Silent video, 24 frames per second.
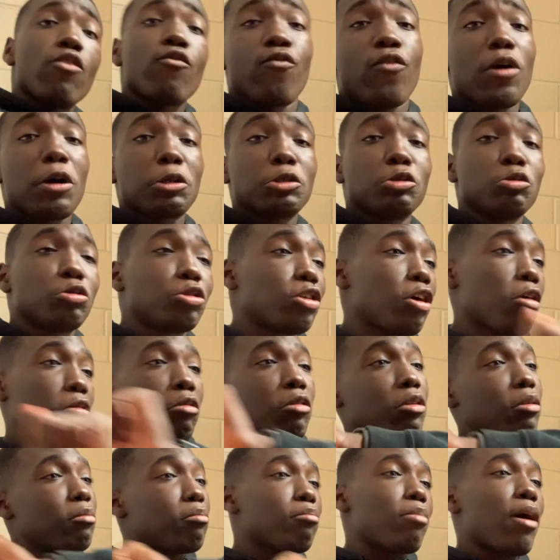Fuck is you
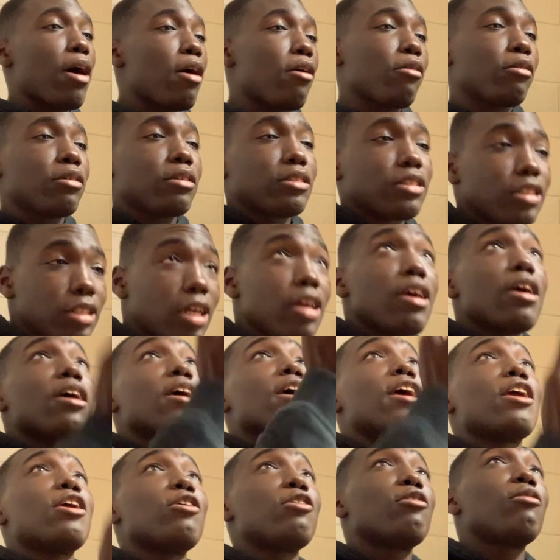talking about?
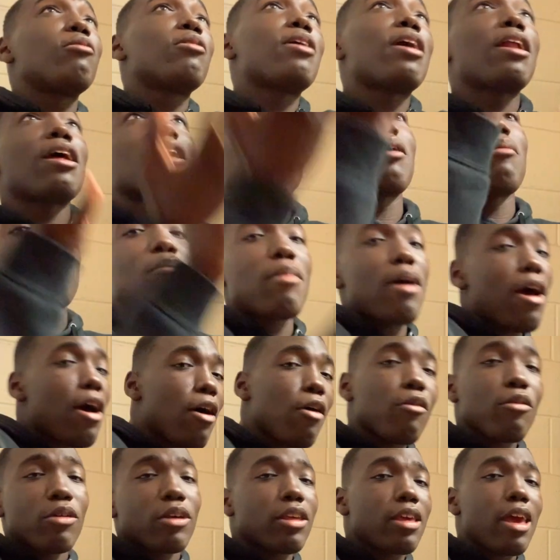And you know that I am
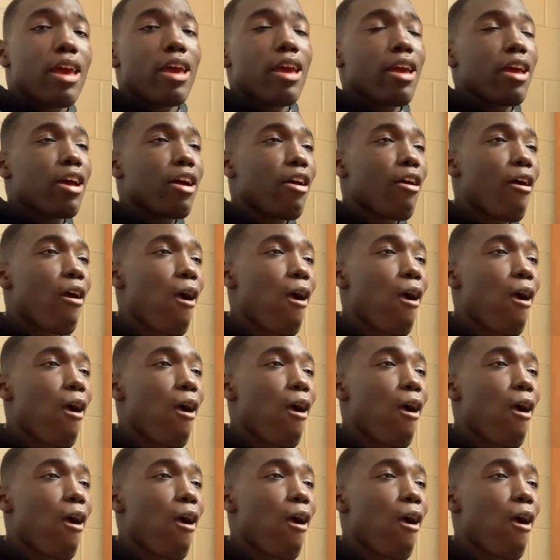out, yeah.